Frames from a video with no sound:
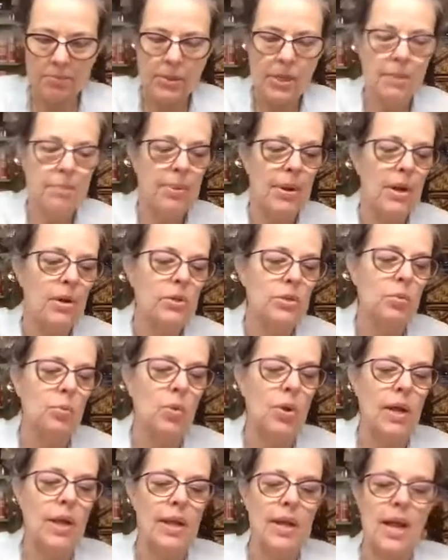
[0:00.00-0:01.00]
compared to
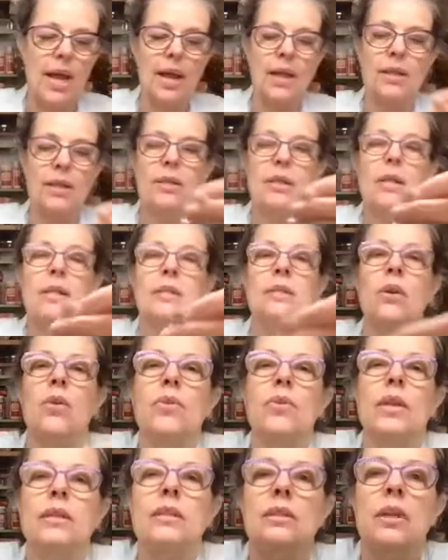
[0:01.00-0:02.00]
what is
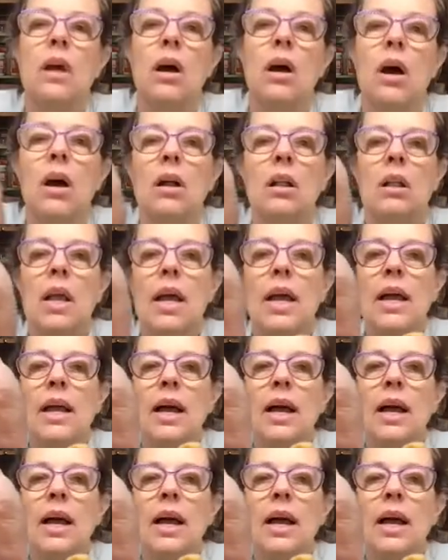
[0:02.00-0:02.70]
on this doll.